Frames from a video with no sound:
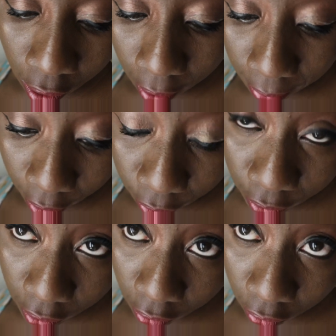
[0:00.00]

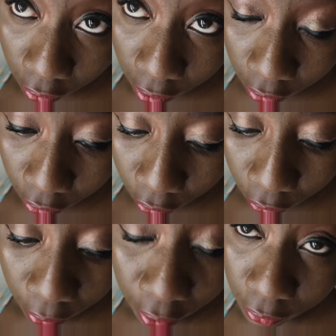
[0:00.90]
Hilton Orlando.
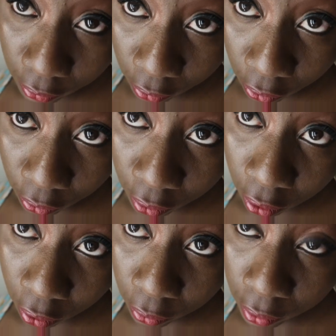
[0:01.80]
Hilton
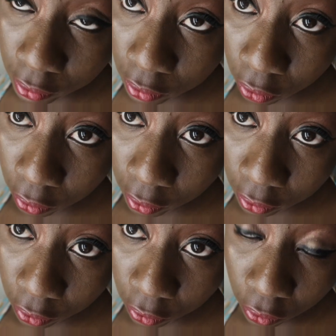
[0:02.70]
Hotel is in
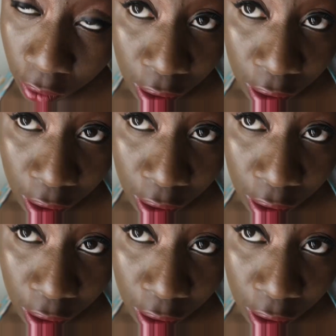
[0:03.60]
Orlando.